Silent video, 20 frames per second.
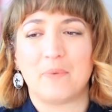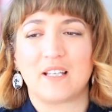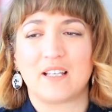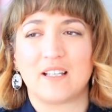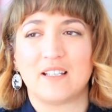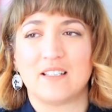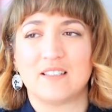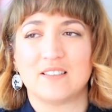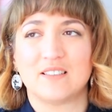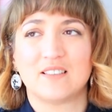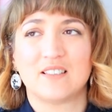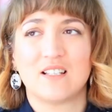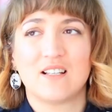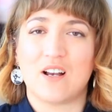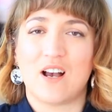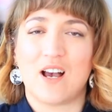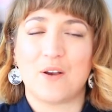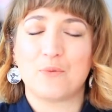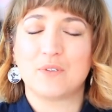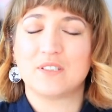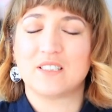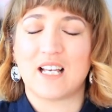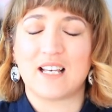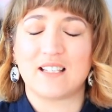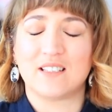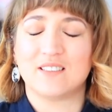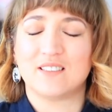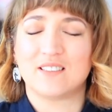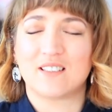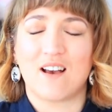because I once
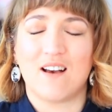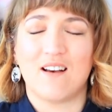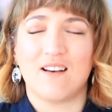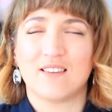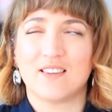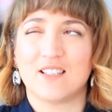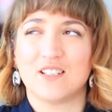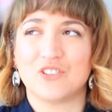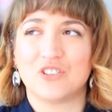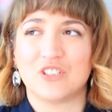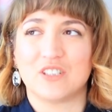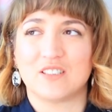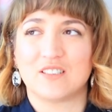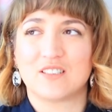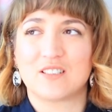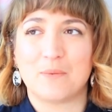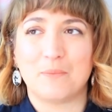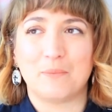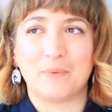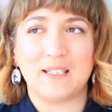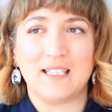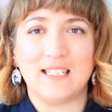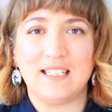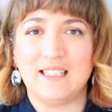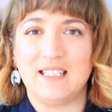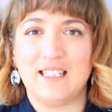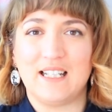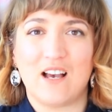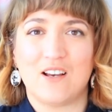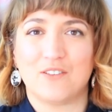had a skirt that just
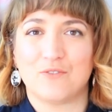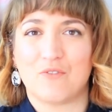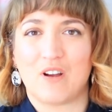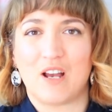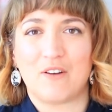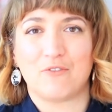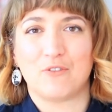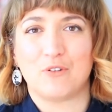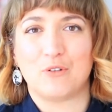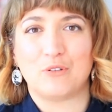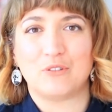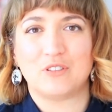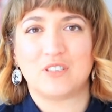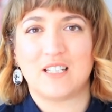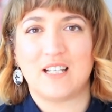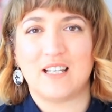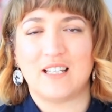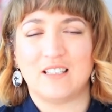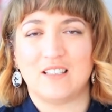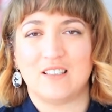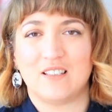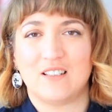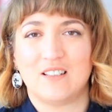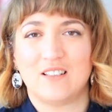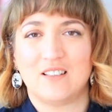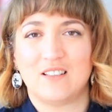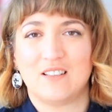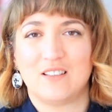completely unraveled in